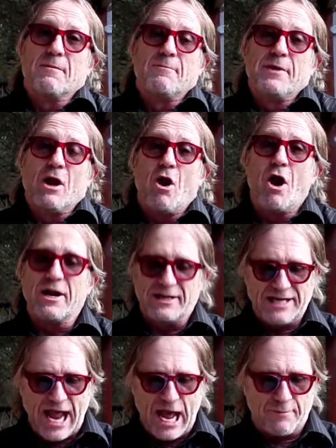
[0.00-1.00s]

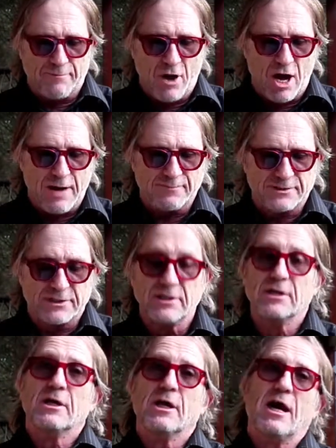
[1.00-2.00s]
behind downpipes,
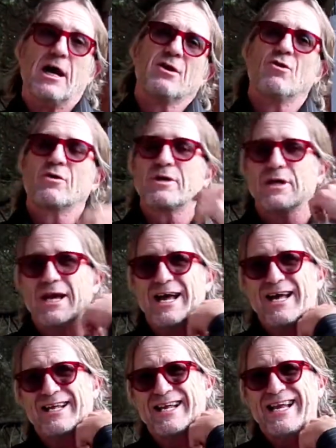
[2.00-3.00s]
look
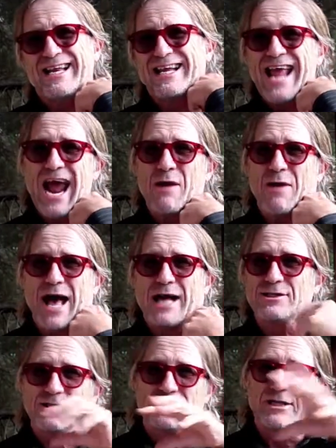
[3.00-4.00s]
in
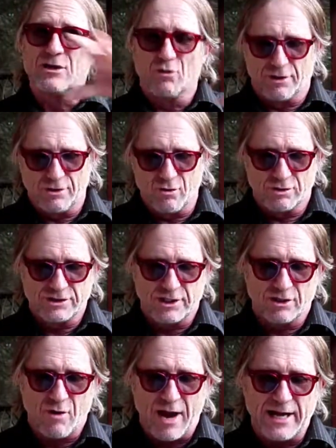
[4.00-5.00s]
garages, in all the nooks
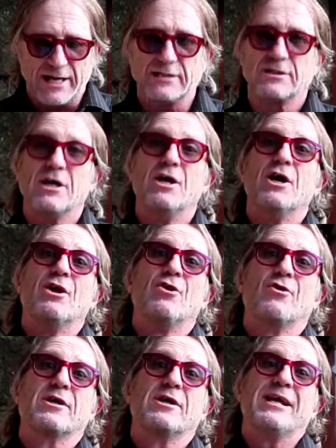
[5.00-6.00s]
and crannies,
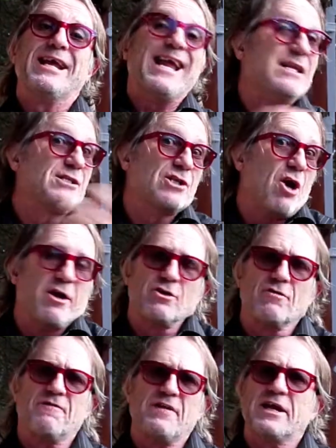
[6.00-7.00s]
look inside
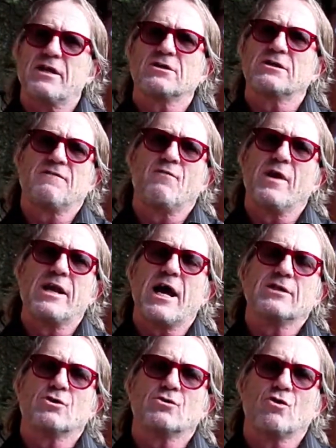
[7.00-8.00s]
your vehicles if
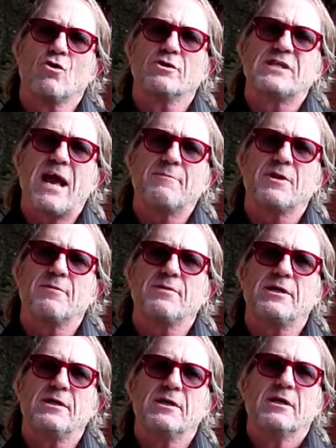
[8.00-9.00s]
windows or doors happen to
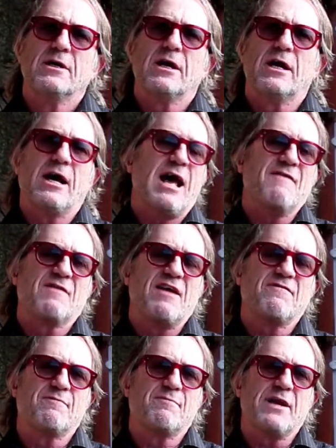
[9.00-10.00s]
be
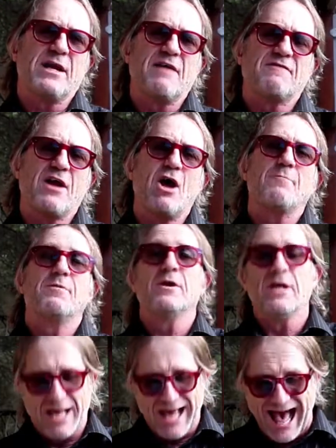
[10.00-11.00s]
been left
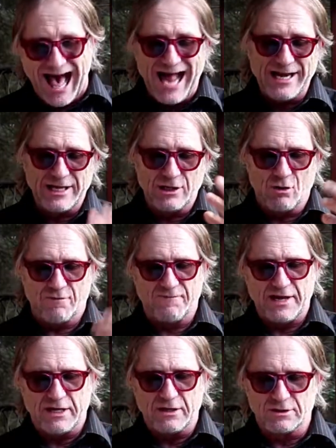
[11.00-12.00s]
open, under your
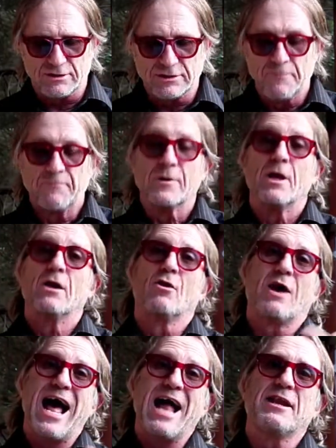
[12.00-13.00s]
vehicles,
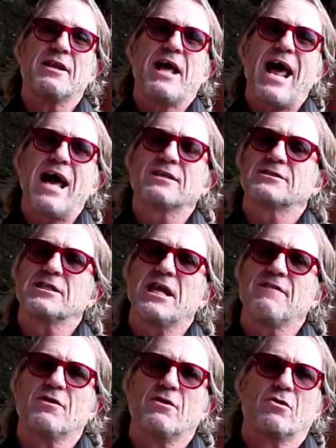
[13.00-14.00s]
look under the house, and
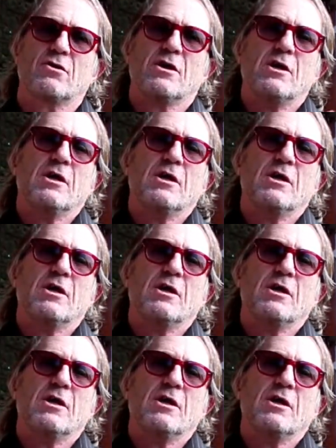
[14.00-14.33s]
even look